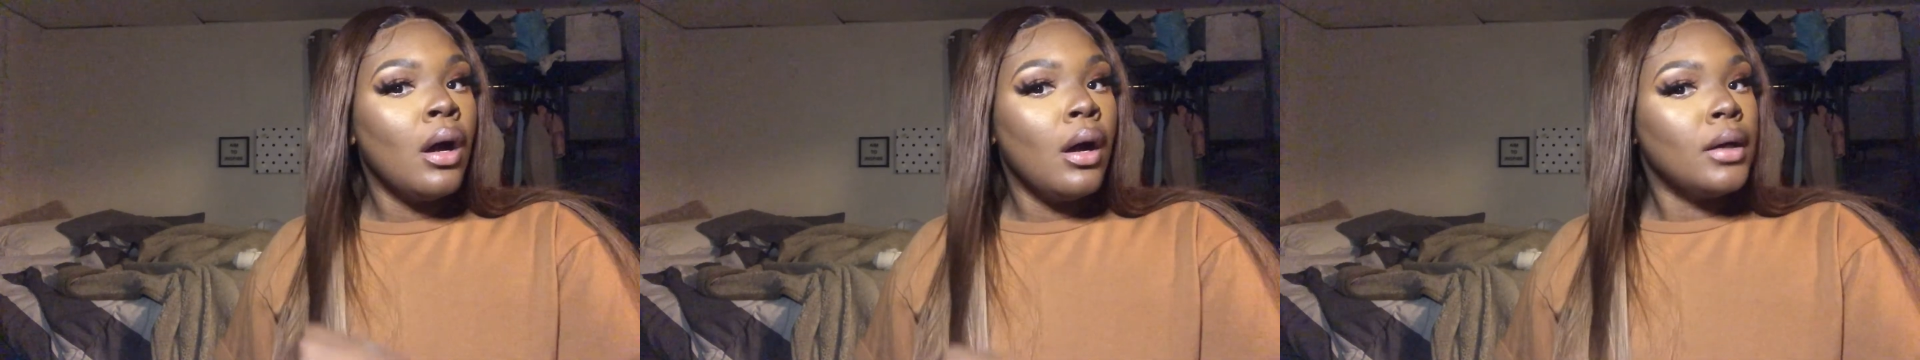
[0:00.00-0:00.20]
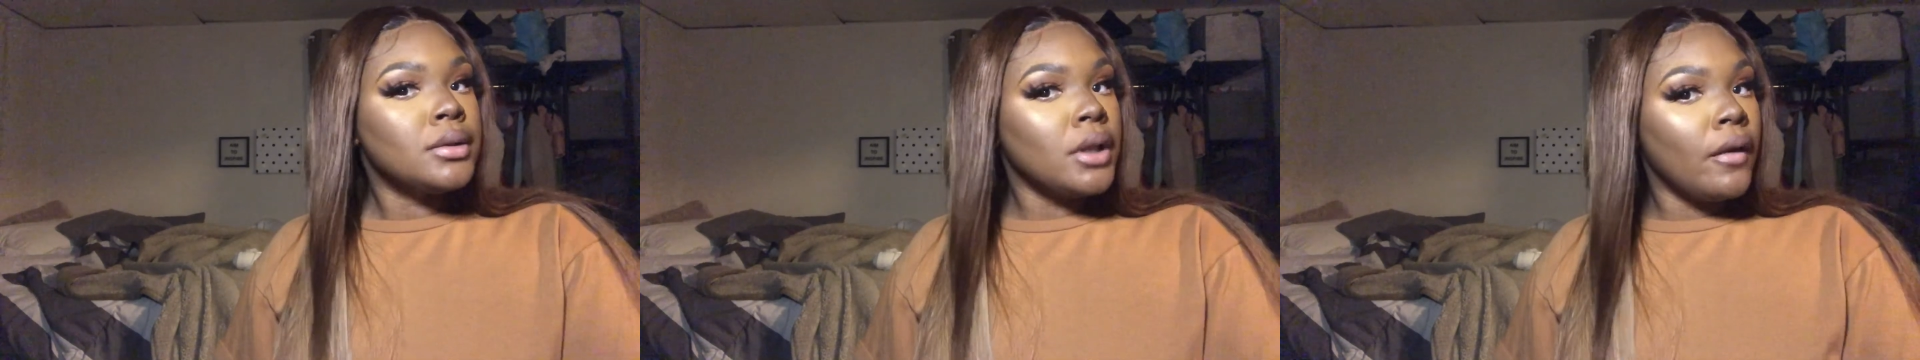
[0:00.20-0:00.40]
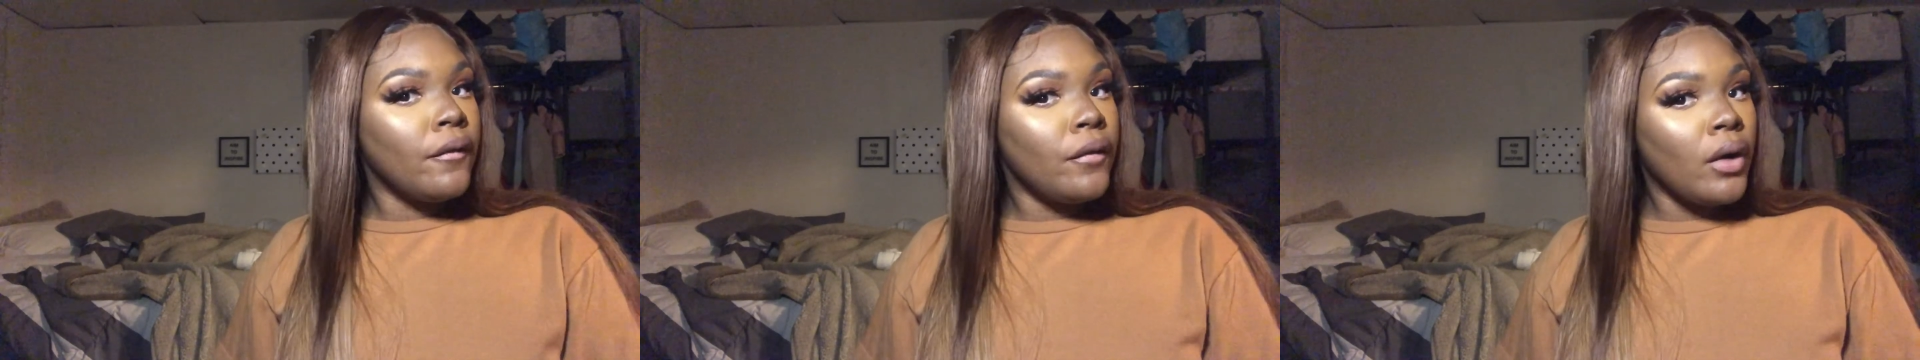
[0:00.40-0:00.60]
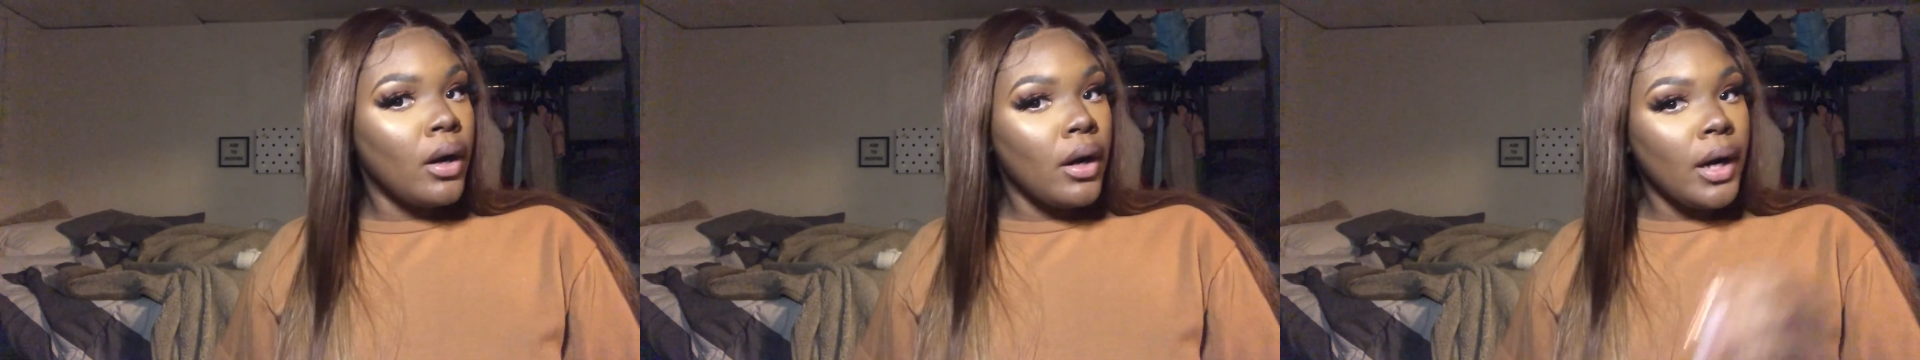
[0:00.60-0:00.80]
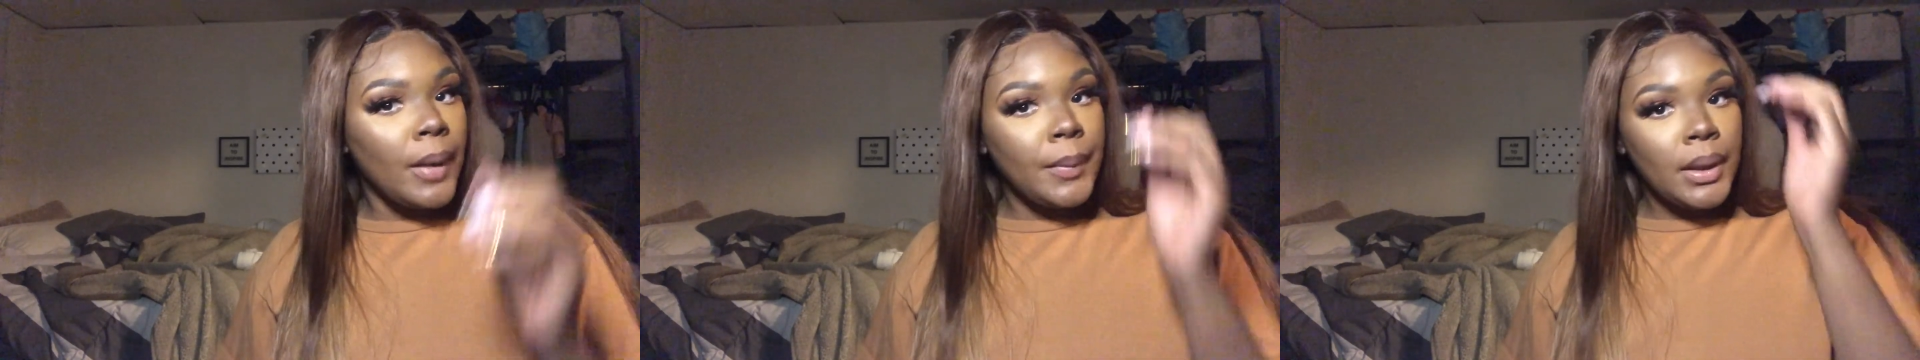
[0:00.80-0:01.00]
so far
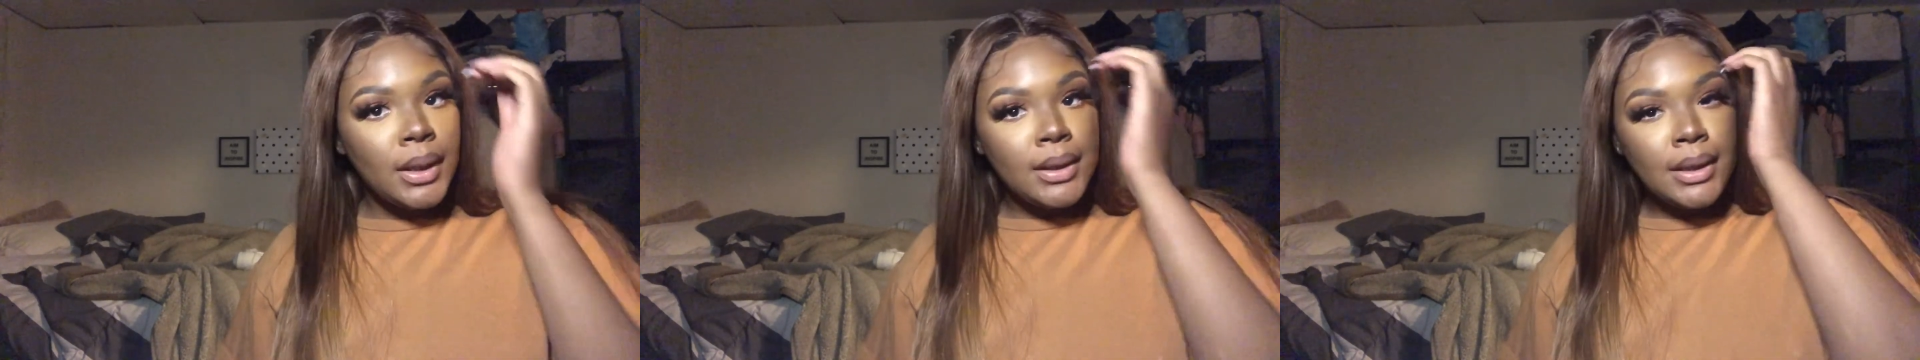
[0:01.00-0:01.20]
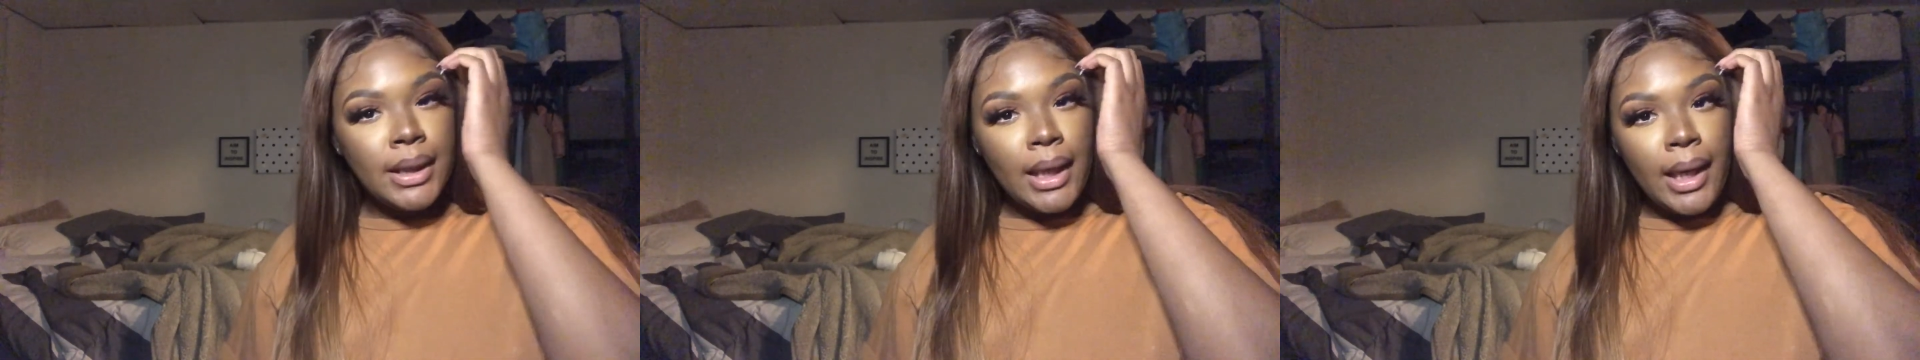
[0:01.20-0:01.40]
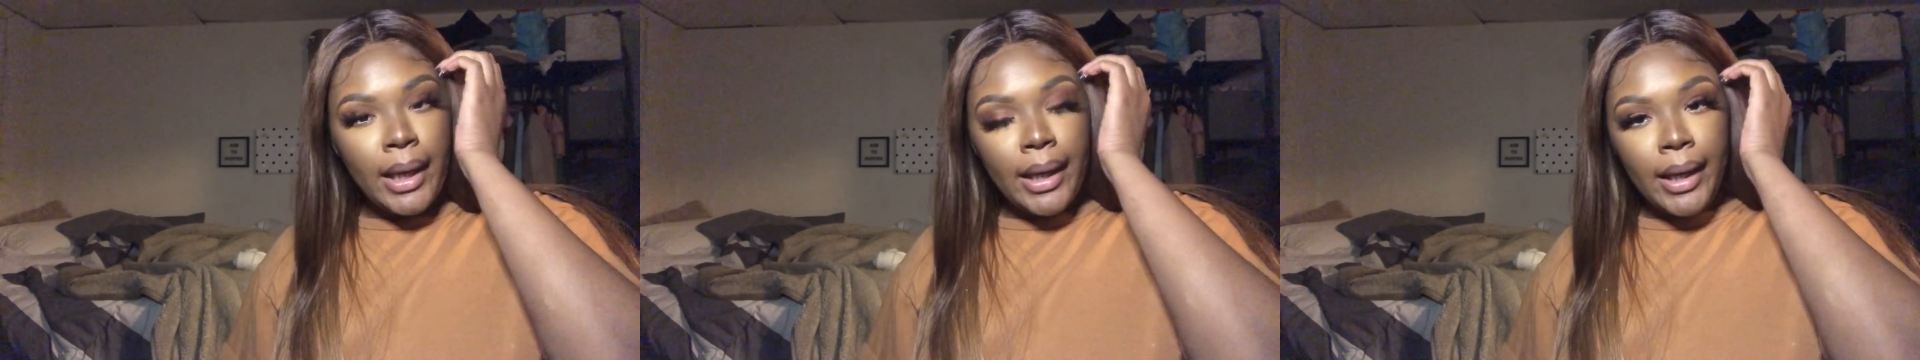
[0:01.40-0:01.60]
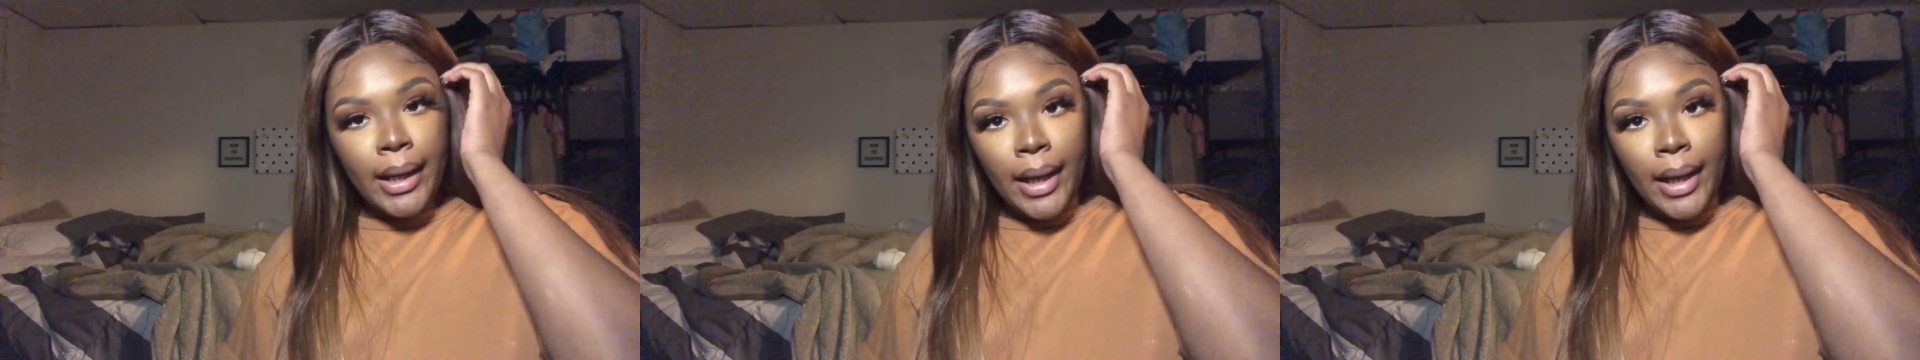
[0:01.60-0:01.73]
I'm gonna say